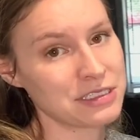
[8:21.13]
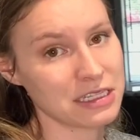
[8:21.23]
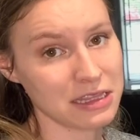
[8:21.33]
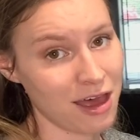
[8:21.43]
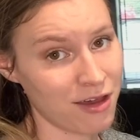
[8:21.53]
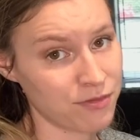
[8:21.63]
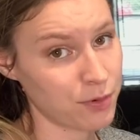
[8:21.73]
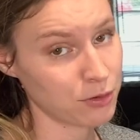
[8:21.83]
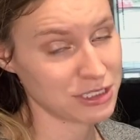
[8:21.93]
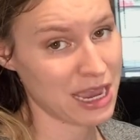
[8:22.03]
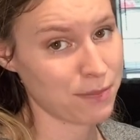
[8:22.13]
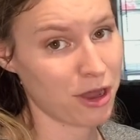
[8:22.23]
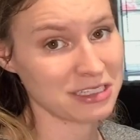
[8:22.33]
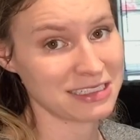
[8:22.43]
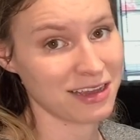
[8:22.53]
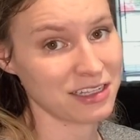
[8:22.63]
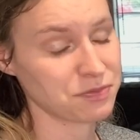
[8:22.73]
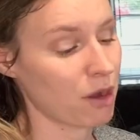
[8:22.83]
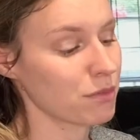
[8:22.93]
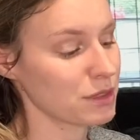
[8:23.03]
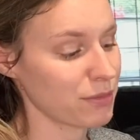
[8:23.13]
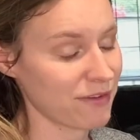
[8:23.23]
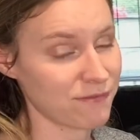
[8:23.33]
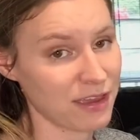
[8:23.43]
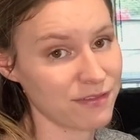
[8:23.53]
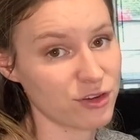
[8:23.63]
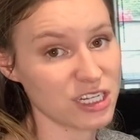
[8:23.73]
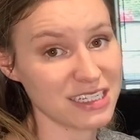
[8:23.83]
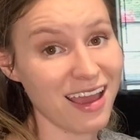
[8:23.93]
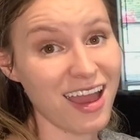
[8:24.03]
to love bow tie pasta. It's probably my favorite